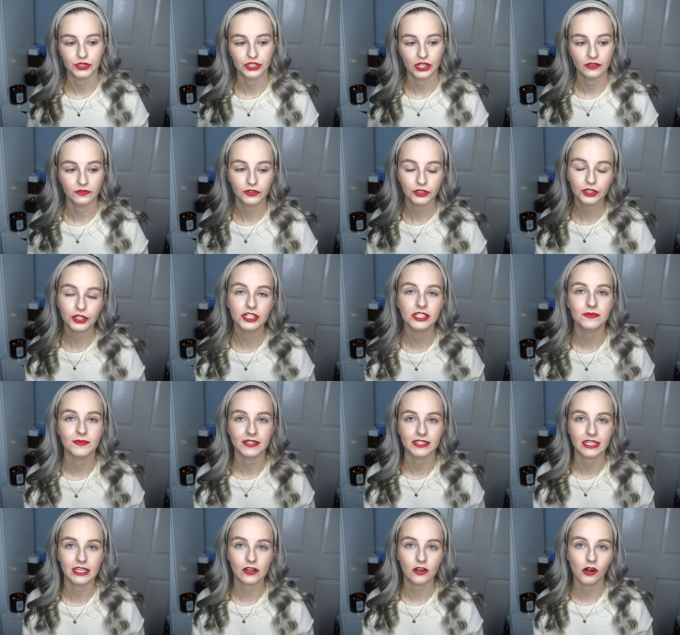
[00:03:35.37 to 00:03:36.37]
So for
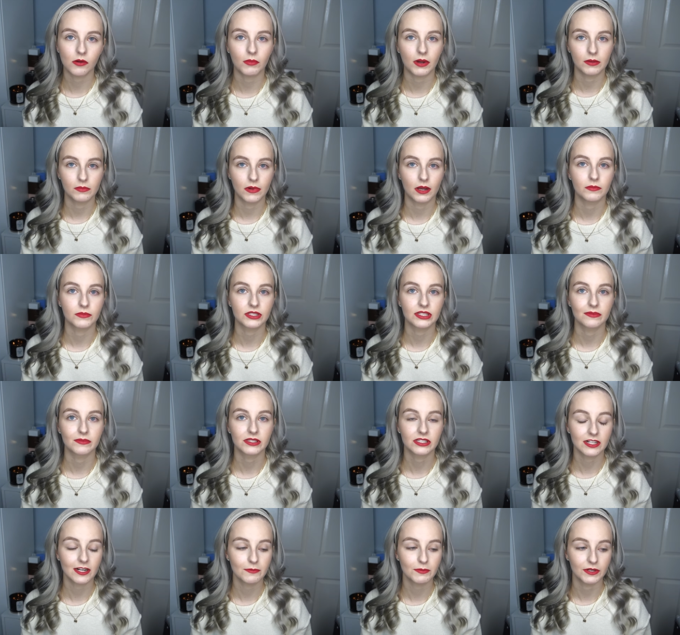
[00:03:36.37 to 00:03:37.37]
Christmas, he got my mum some
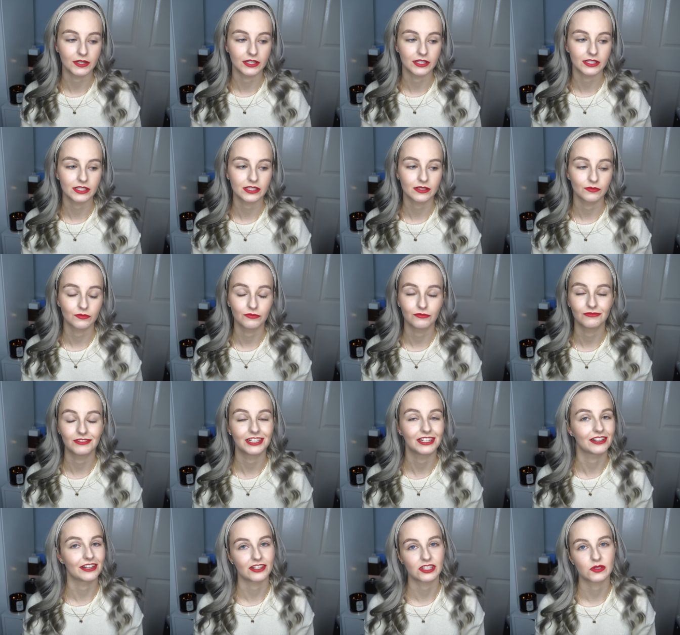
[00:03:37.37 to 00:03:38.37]
slippers, some
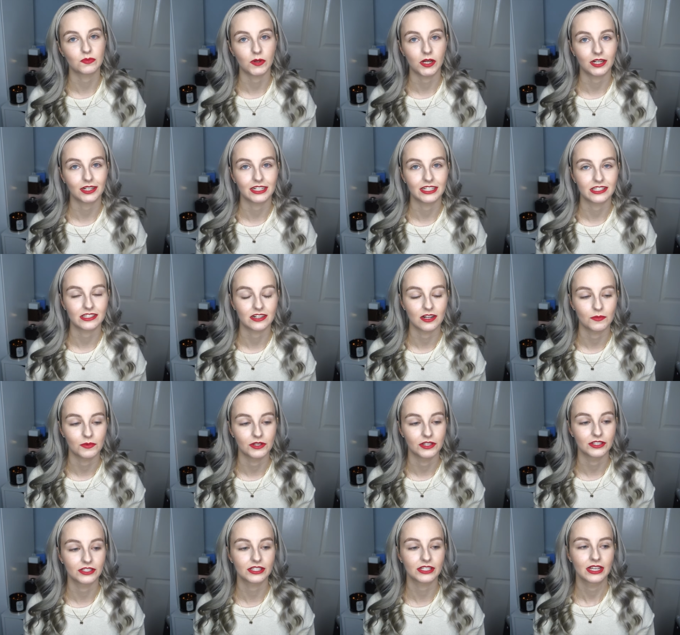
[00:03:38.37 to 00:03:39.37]
really nice sparkly
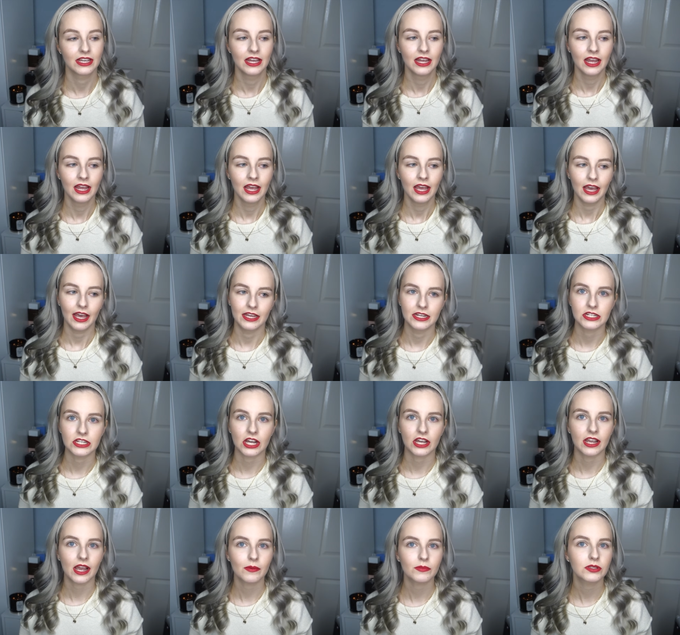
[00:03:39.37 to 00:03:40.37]
slippers, and
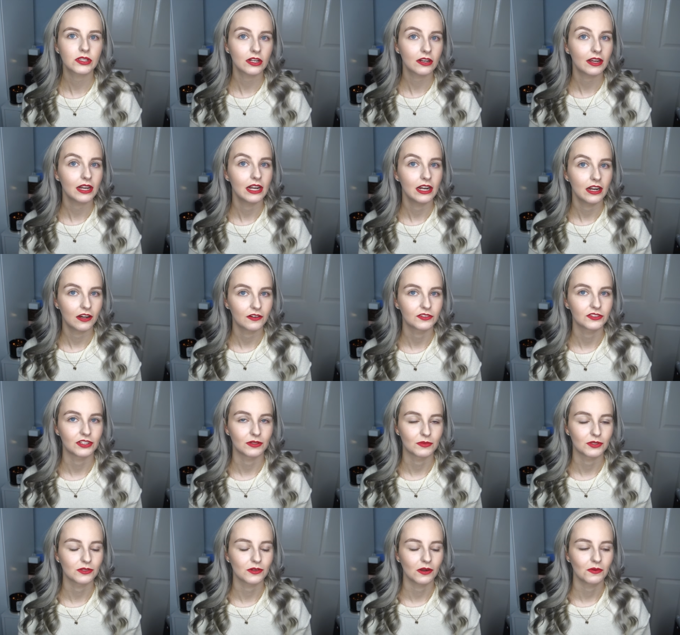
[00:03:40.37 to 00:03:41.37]
I absolutely loved
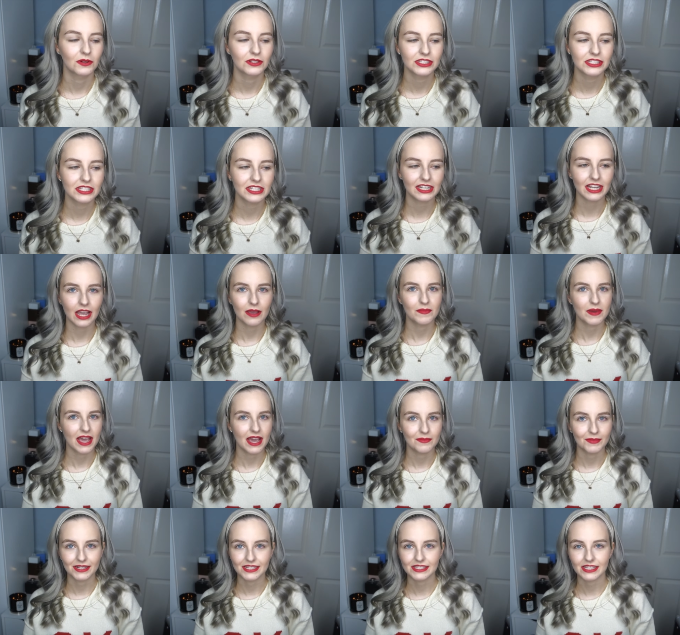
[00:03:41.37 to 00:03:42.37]
them. So I wanted to get a
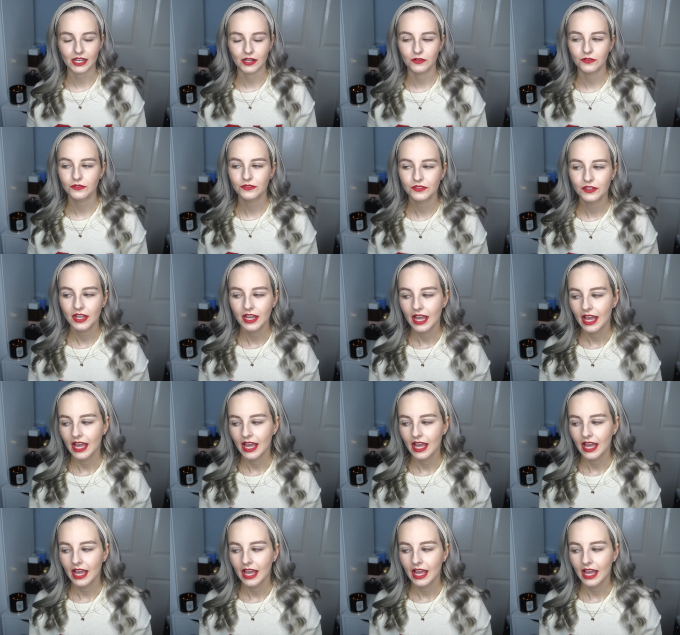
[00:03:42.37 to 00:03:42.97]
pair myself,